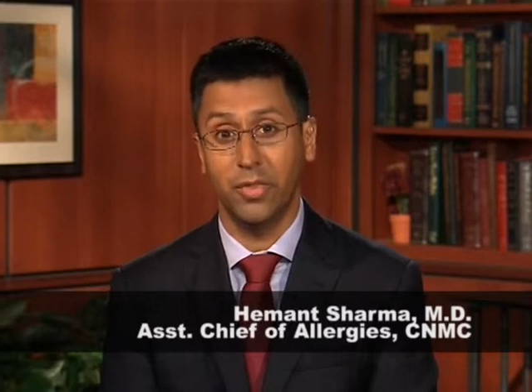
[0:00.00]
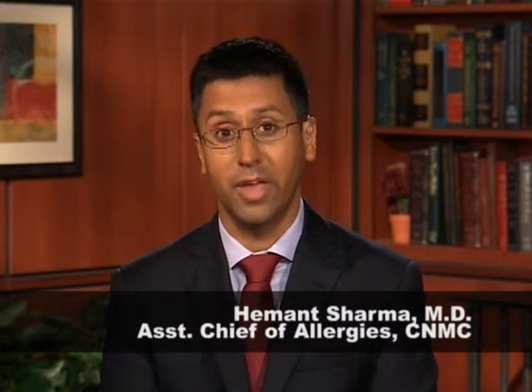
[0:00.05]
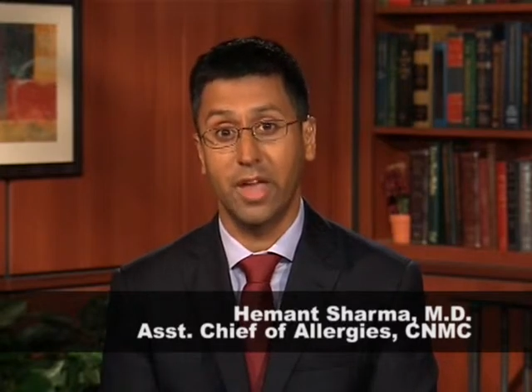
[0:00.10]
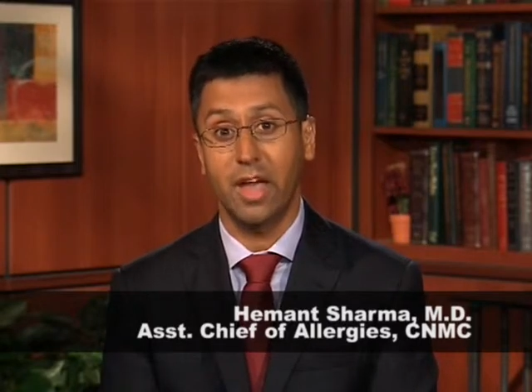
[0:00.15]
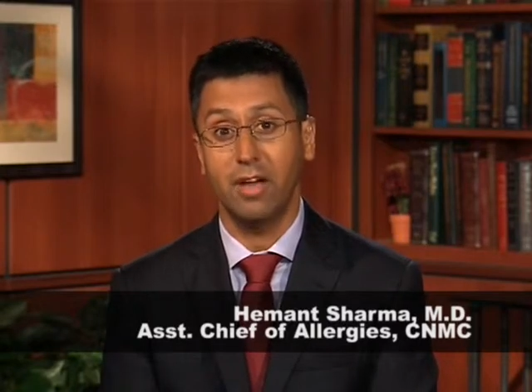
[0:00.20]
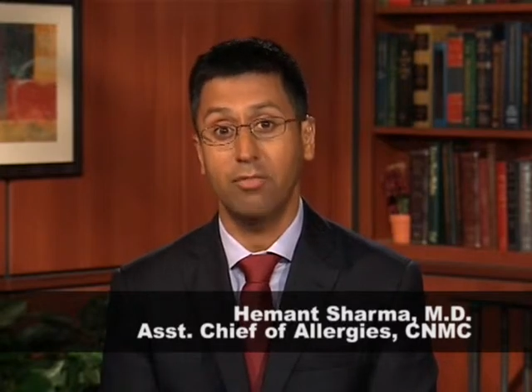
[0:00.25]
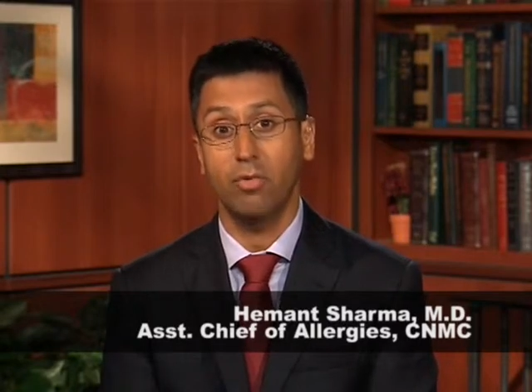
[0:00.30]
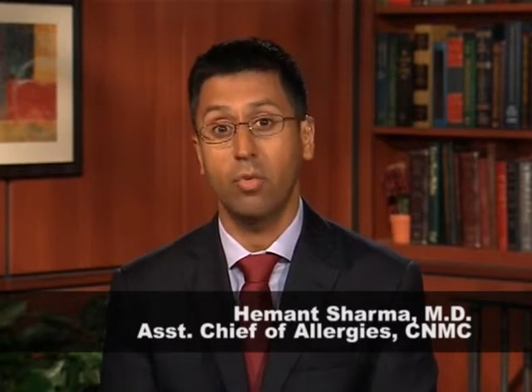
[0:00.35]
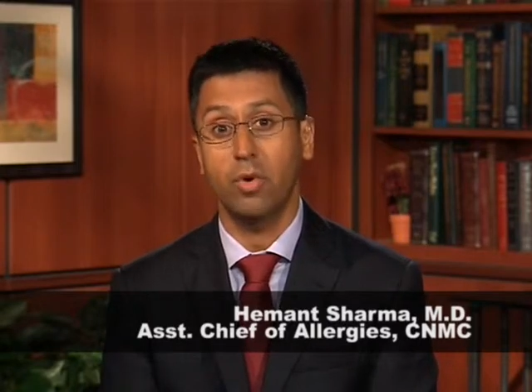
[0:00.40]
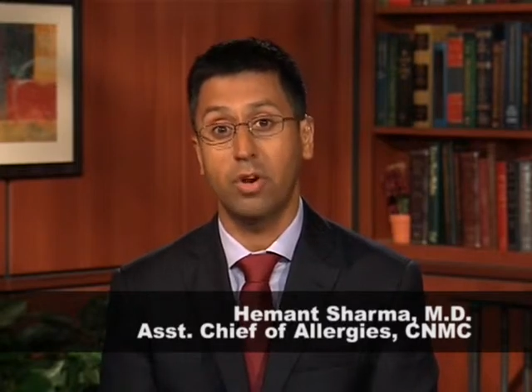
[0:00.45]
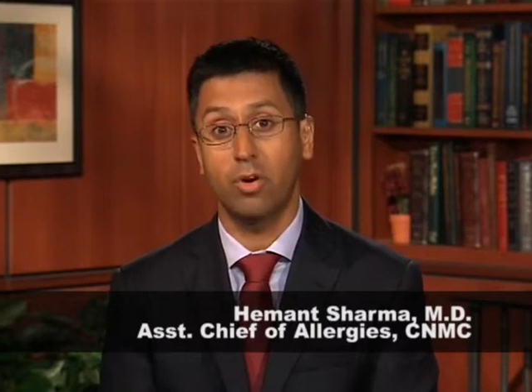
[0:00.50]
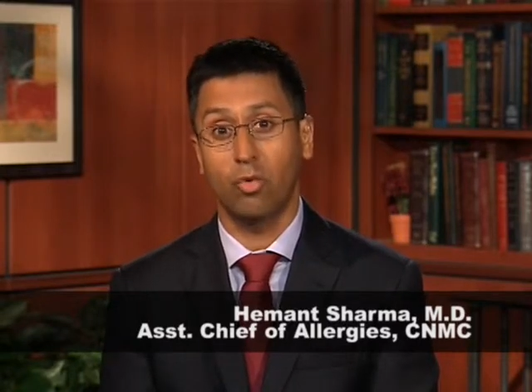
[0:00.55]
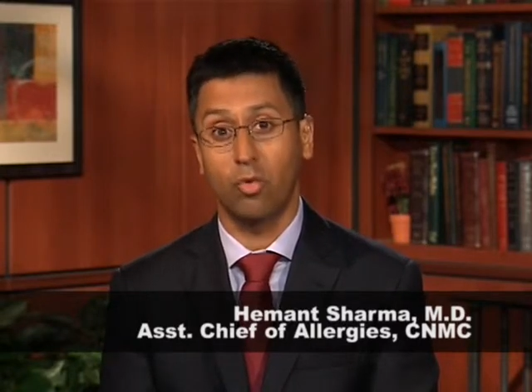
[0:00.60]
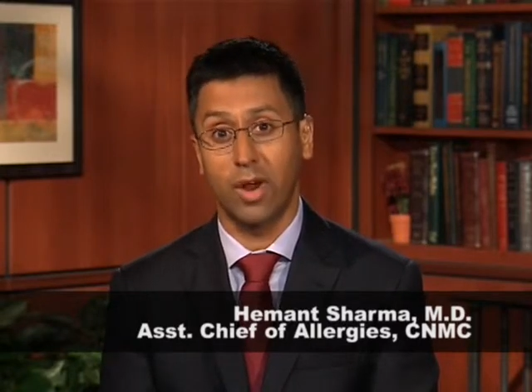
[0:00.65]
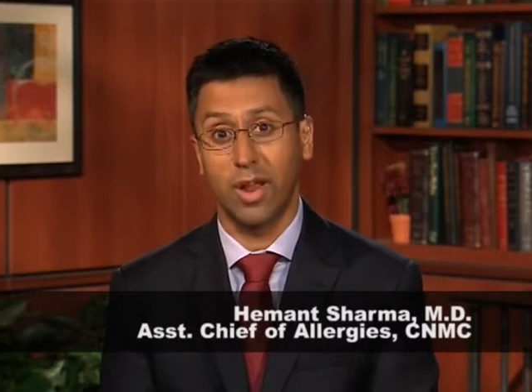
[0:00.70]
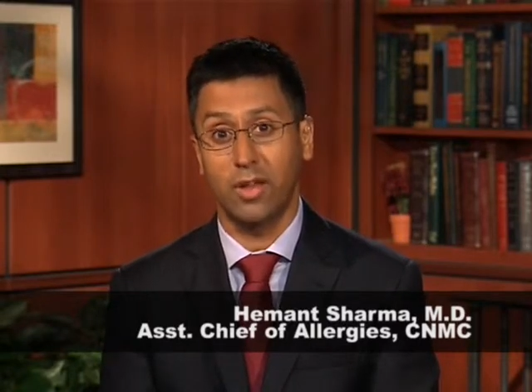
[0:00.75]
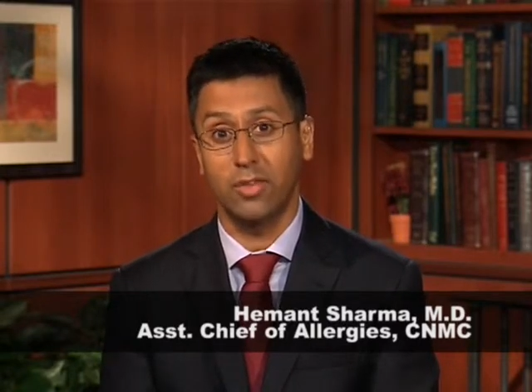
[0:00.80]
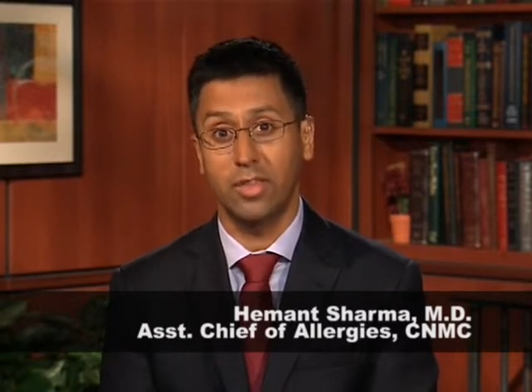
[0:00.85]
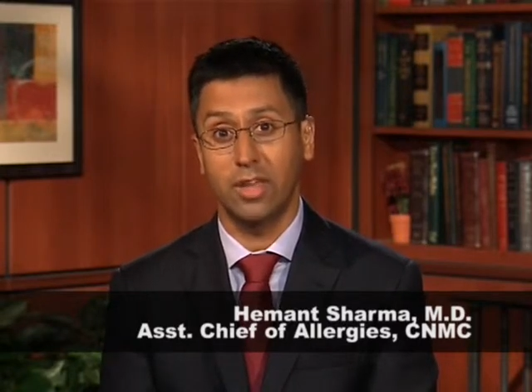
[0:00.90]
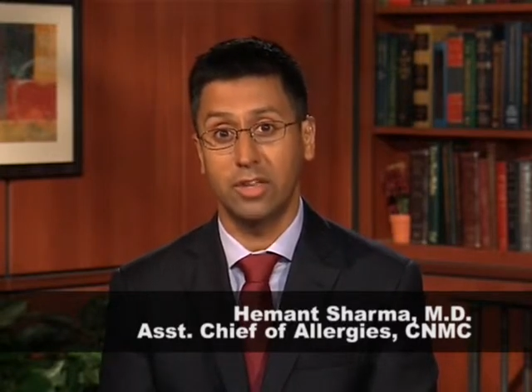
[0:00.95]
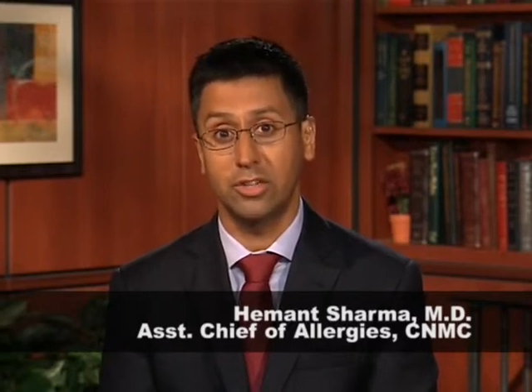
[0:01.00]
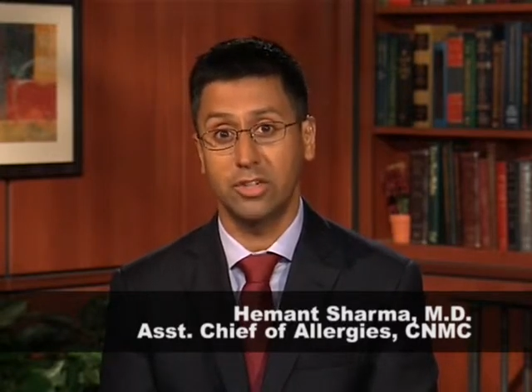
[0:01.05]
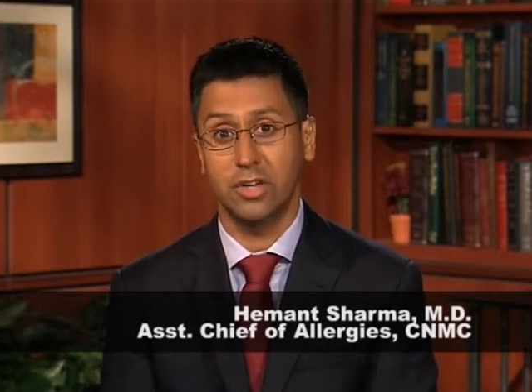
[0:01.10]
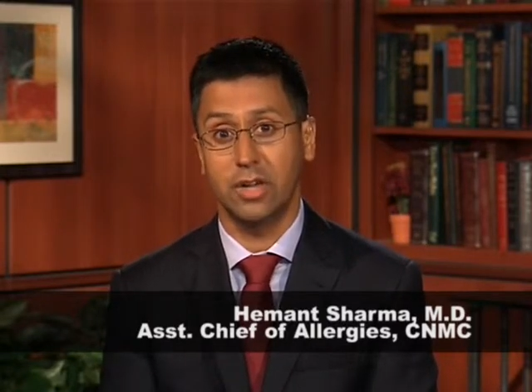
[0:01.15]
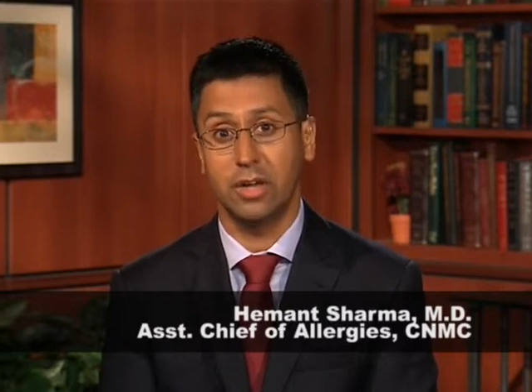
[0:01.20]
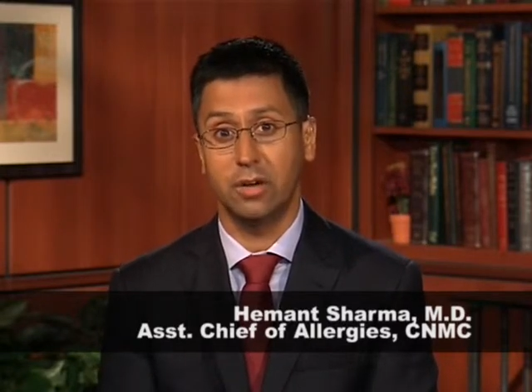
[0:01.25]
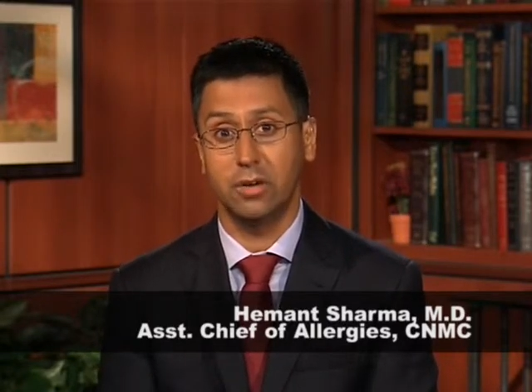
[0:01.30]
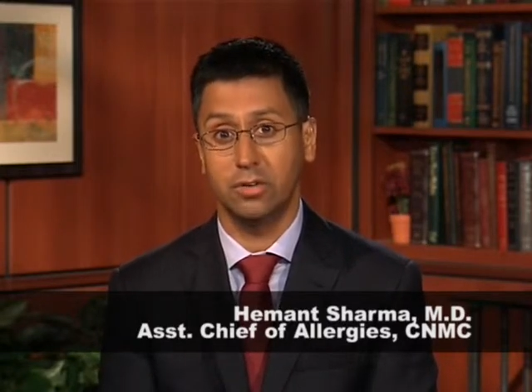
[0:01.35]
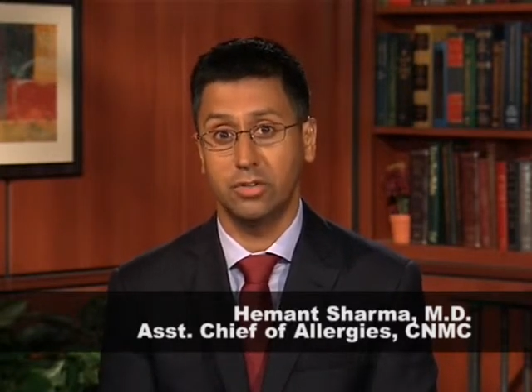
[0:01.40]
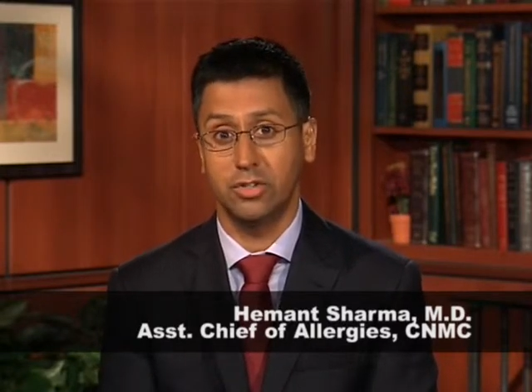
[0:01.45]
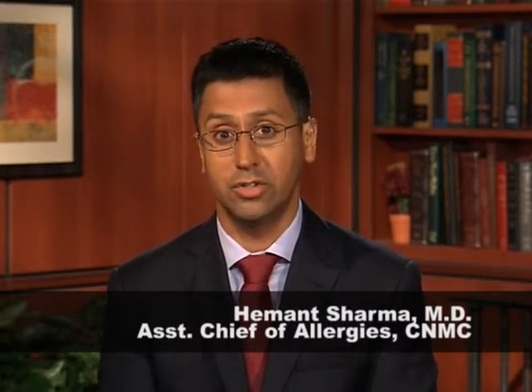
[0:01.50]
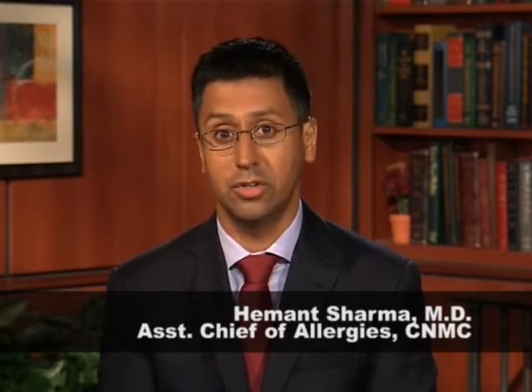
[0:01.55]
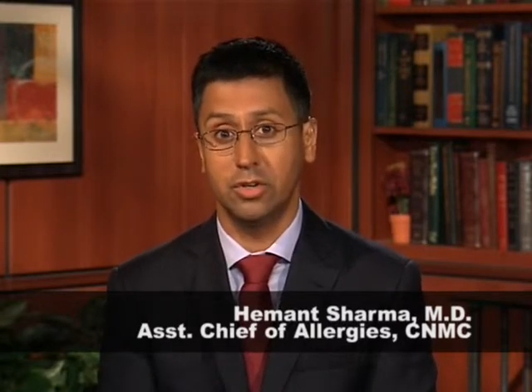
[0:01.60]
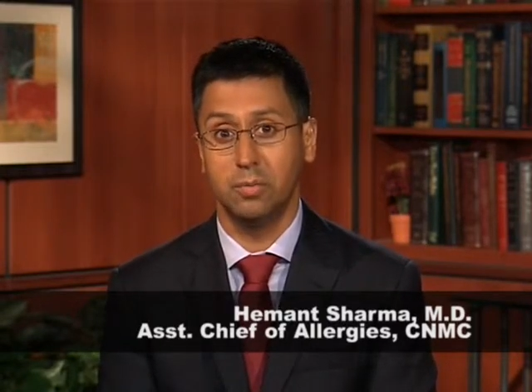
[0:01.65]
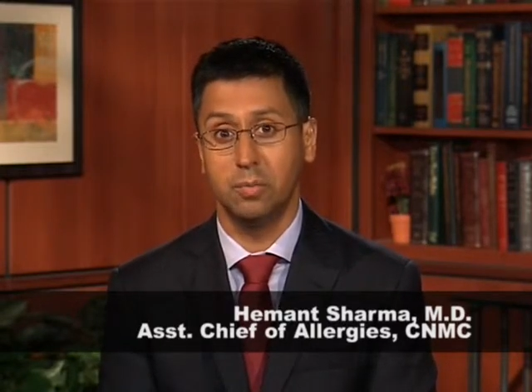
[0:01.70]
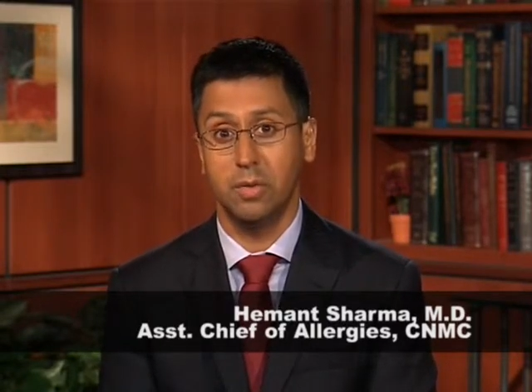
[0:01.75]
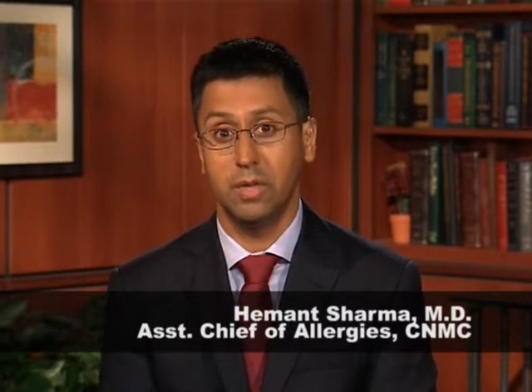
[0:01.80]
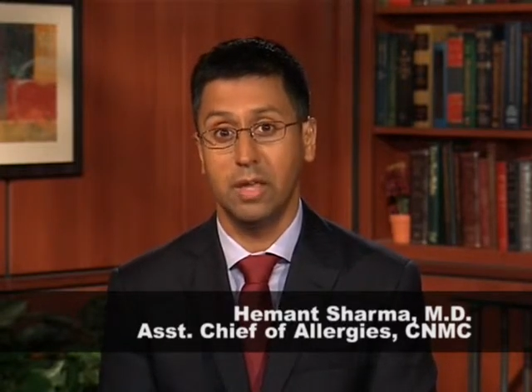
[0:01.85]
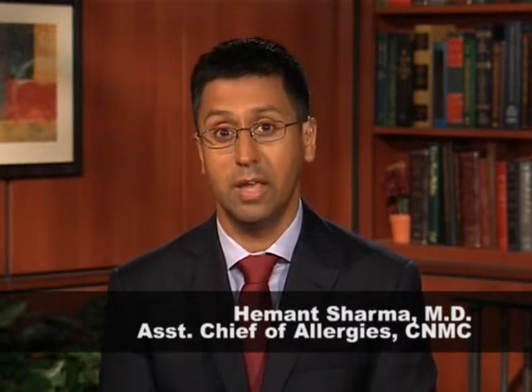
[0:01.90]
everyone around that child should be